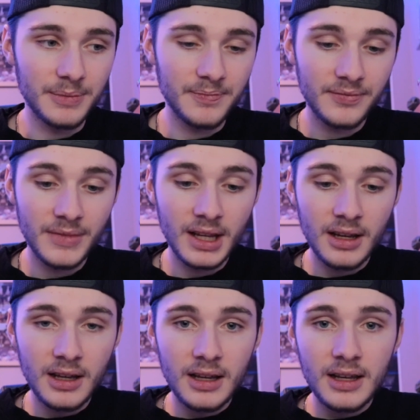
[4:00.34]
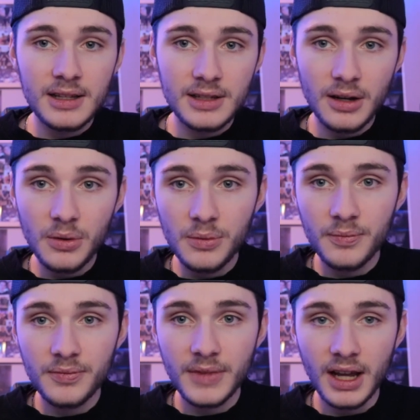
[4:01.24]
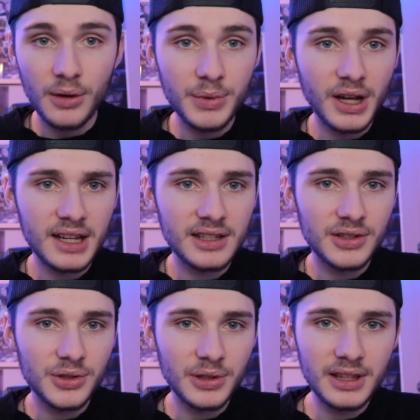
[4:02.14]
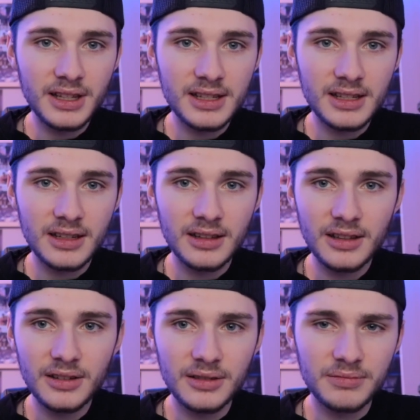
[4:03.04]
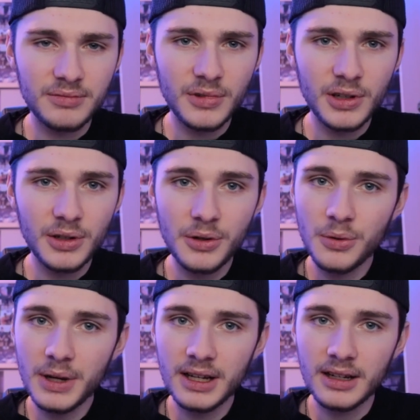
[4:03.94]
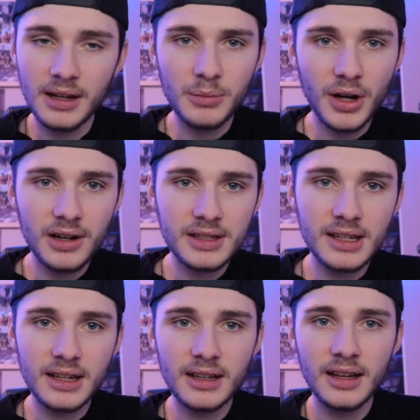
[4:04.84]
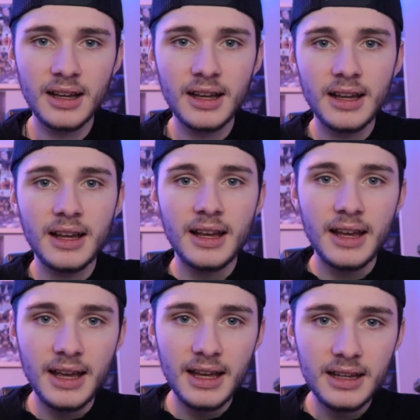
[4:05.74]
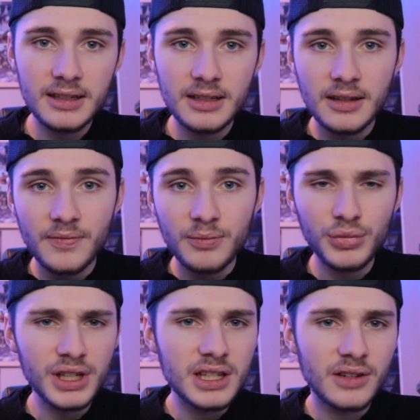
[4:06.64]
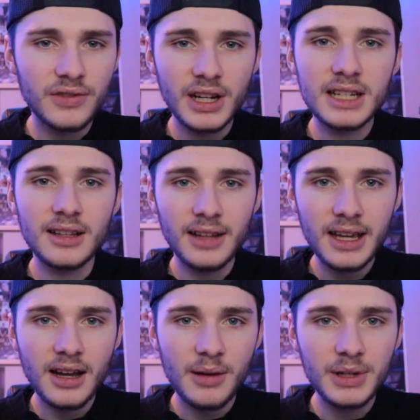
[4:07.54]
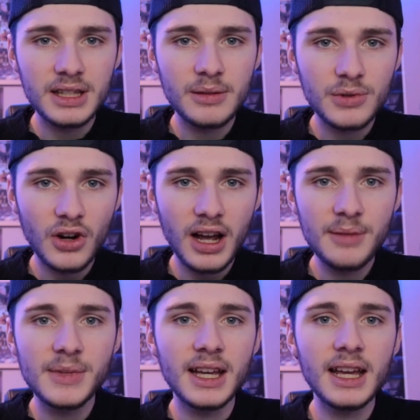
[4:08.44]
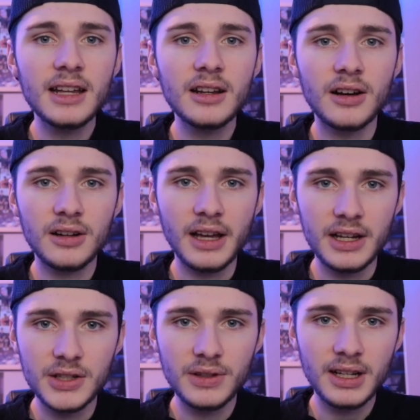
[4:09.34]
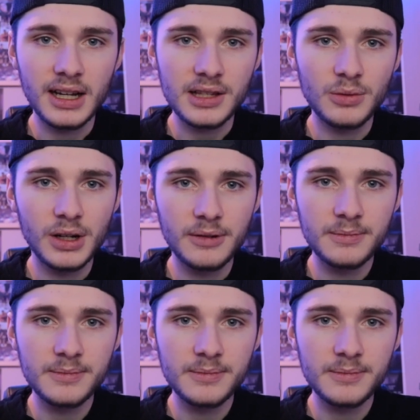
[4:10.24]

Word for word: them. So I hope you guys enjoyed this little quick unboxing, and please don't forget to like, comment, and subscribe, and I'll catch you in the next one.